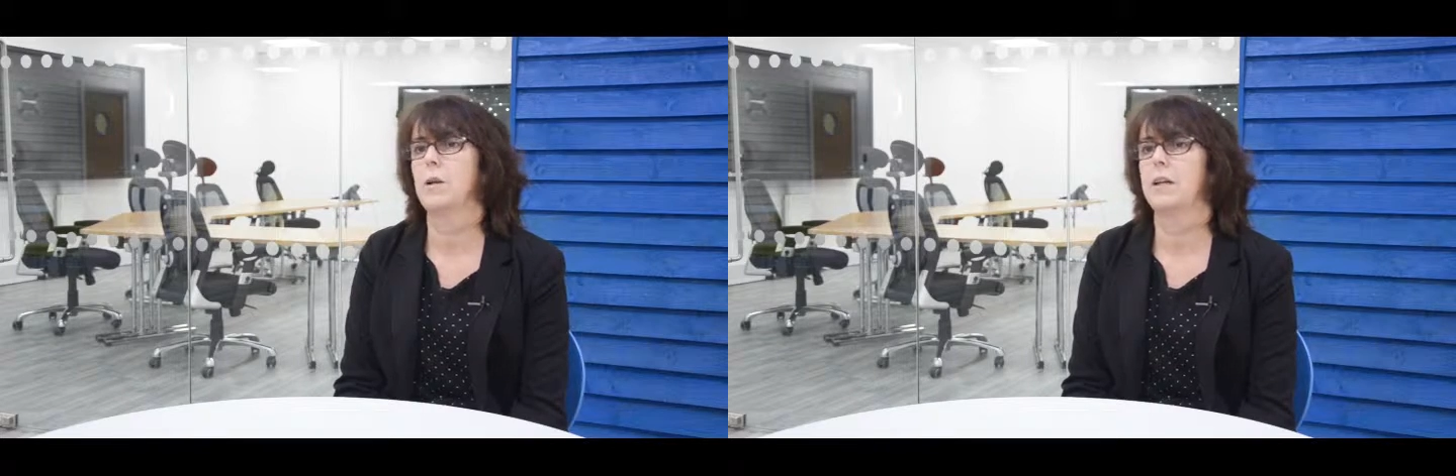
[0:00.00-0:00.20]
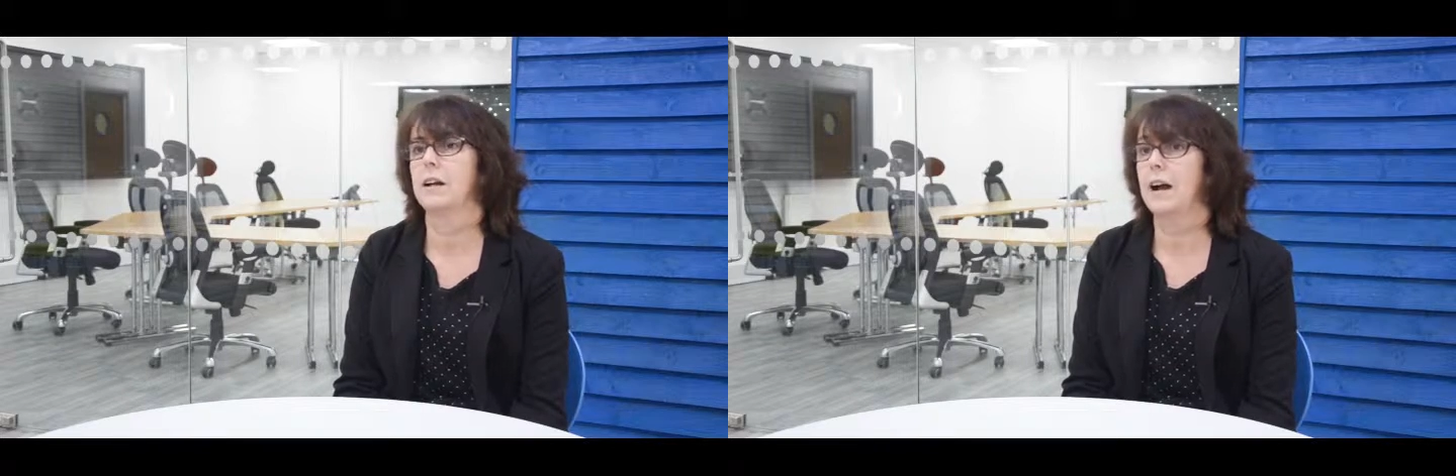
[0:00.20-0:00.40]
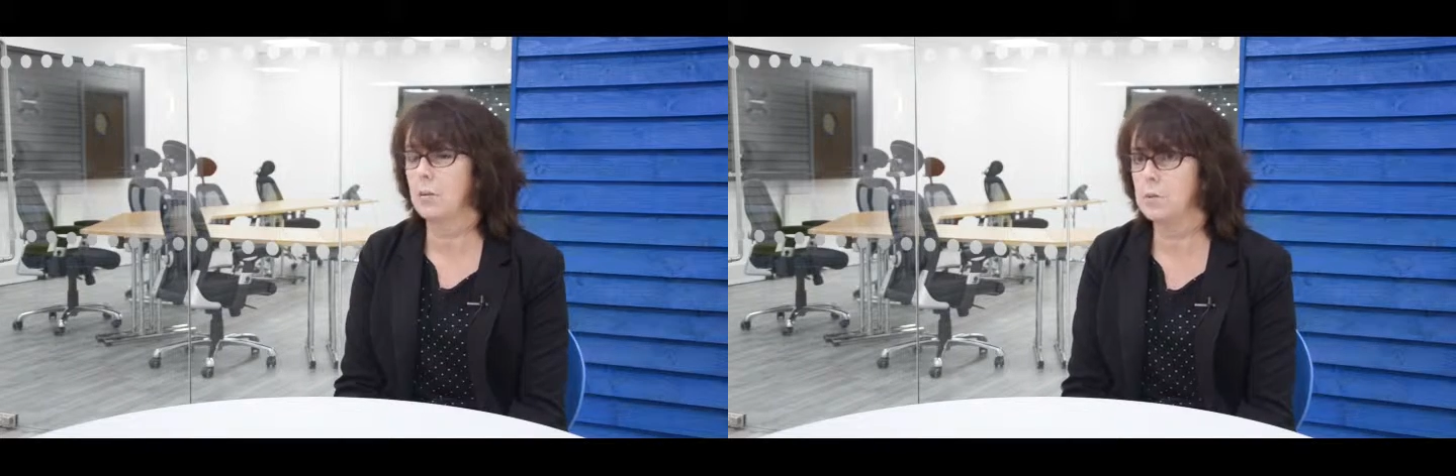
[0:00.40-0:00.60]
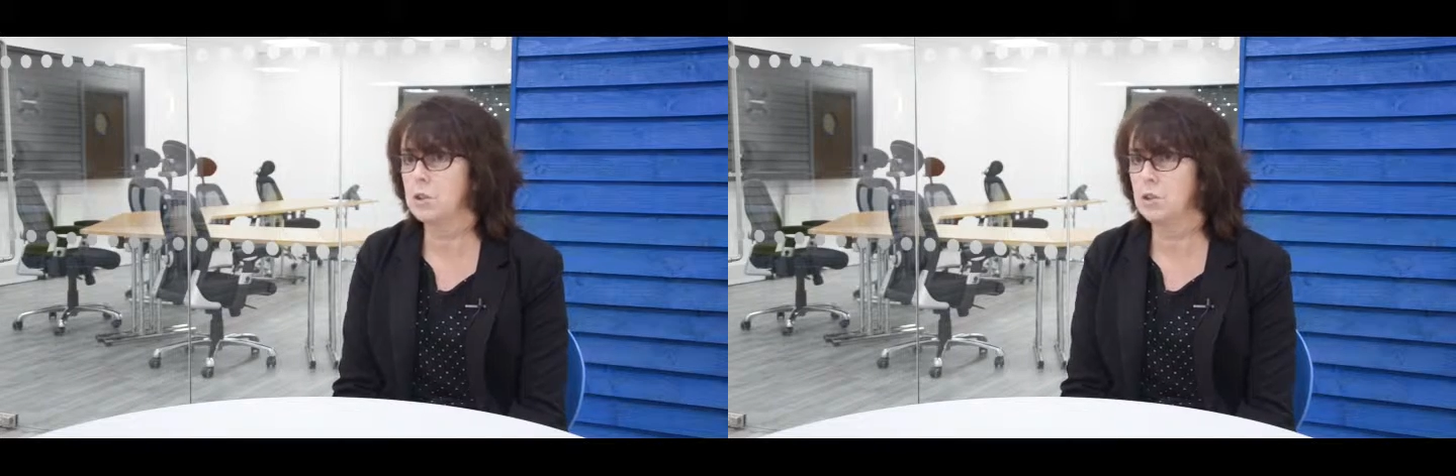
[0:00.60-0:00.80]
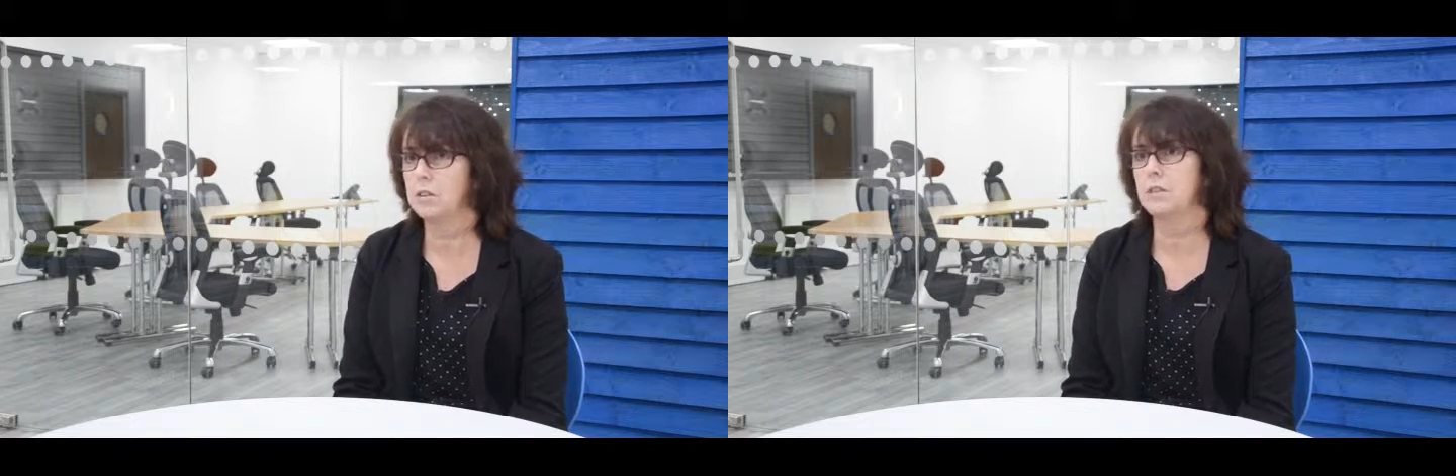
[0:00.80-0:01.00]
we can
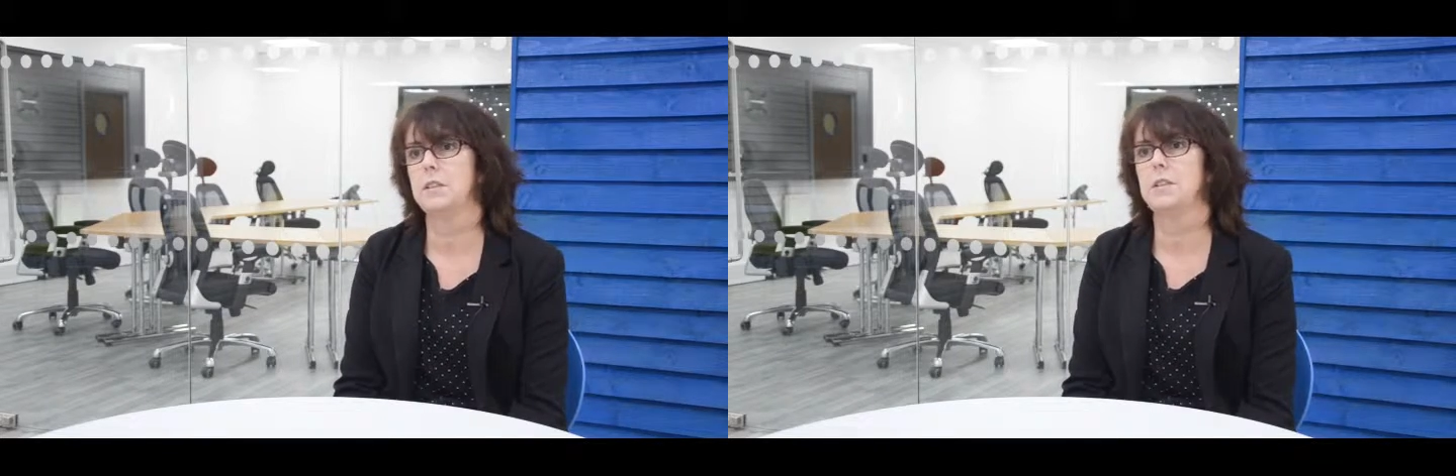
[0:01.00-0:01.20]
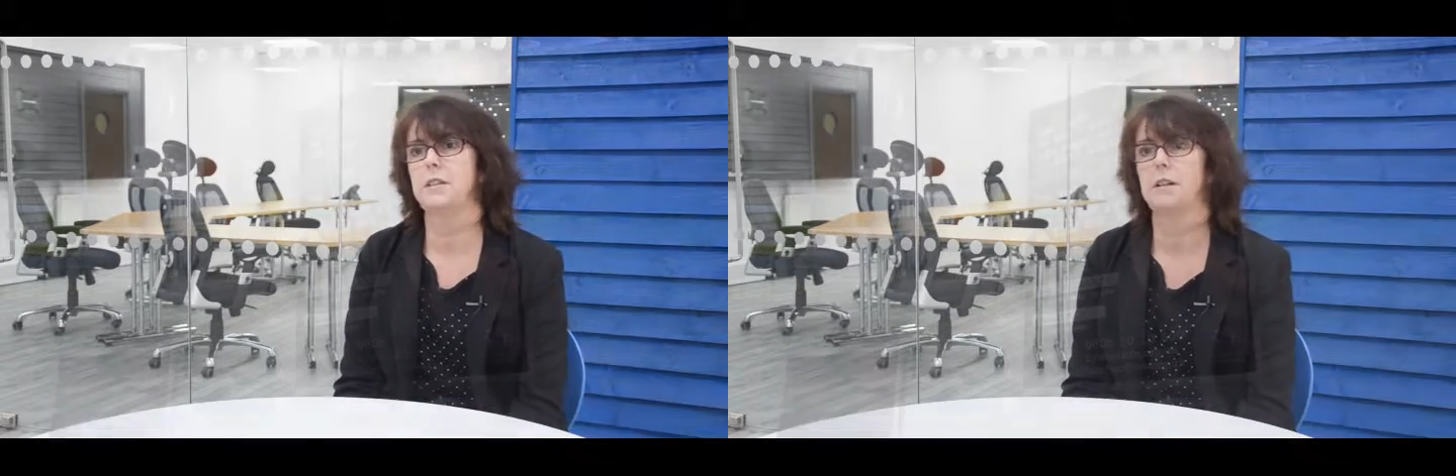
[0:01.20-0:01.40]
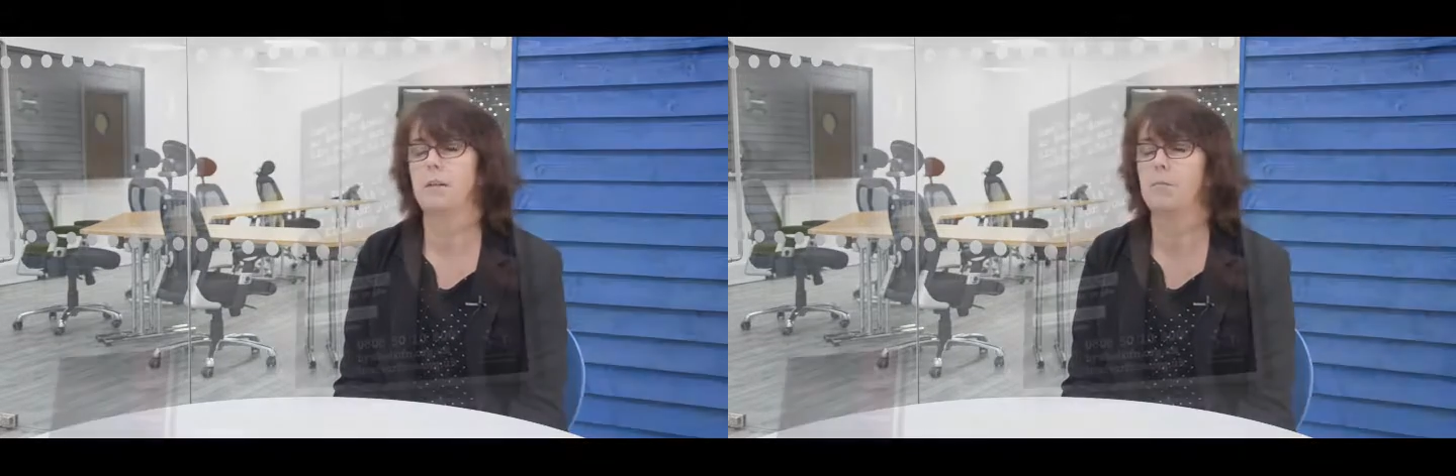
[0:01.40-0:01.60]
capture the